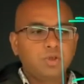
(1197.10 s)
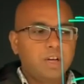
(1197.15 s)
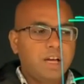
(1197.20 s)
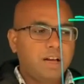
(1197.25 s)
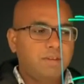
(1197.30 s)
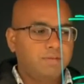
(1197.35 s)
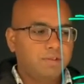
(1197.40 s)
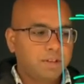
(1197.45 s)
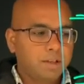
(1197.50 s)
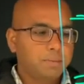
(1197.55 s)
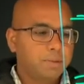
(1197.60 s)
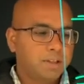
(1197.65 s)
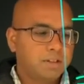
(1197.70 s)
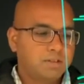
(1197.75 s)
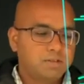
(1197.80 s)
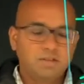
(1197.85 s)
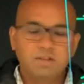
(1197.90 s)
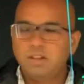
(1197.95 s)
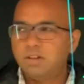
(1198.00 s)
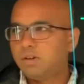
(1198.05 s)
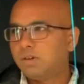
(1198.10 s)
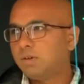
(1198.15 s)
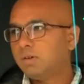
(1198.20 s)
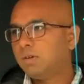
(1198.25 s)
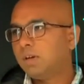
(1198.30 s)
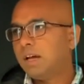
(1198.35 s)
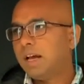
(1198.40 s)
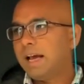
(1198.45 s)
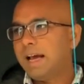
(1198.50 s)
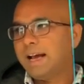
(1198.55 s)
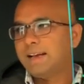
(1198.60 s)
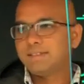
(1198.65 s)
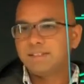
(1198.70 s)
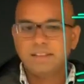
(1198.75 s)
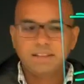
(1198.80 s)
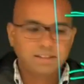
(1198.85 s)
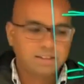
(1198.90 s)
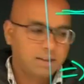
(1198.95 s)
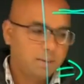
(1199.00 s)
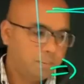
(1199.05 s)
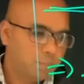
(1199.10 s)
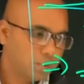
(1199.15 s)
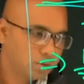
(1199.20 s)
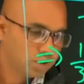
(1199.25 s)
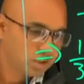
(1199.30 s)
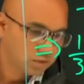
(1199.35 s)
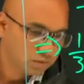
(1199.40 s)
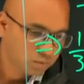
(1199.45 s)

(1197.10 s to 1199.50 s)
have limit 0 as x approaches